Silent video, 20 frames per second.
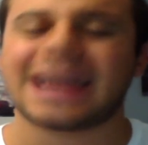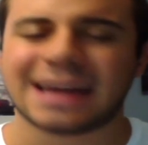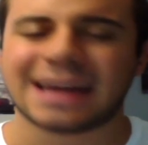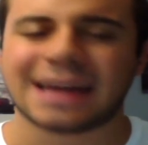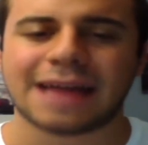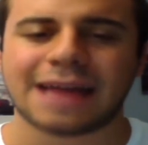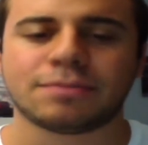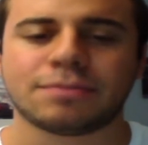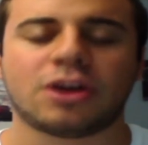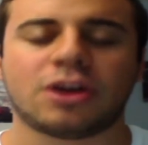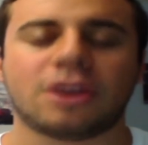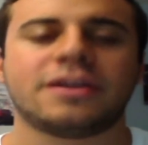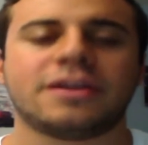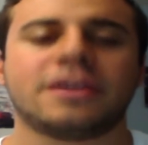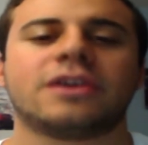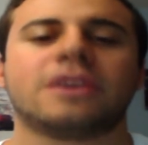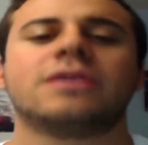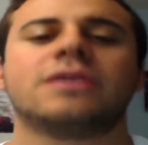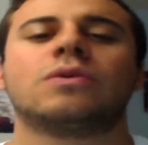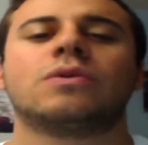a handball
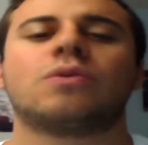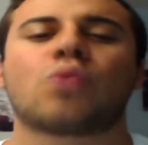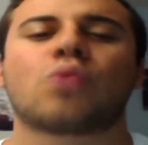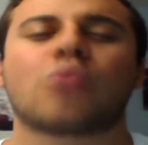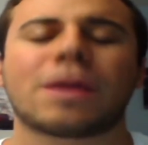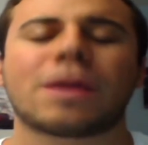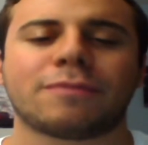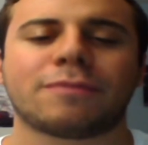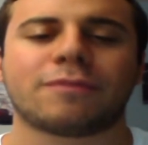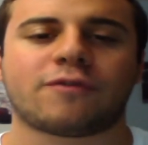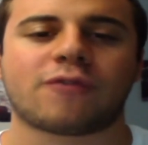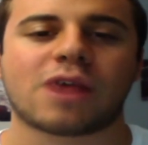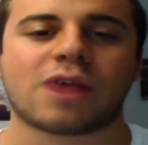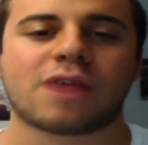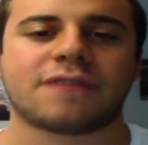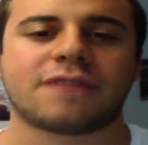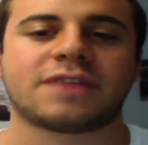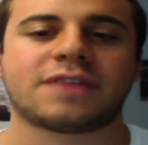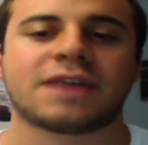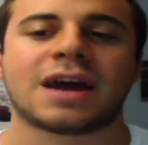there right before
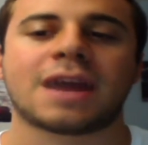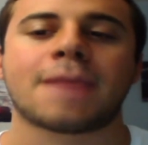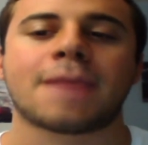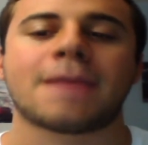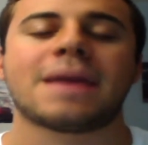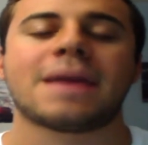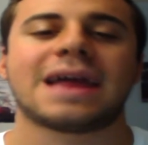halftime,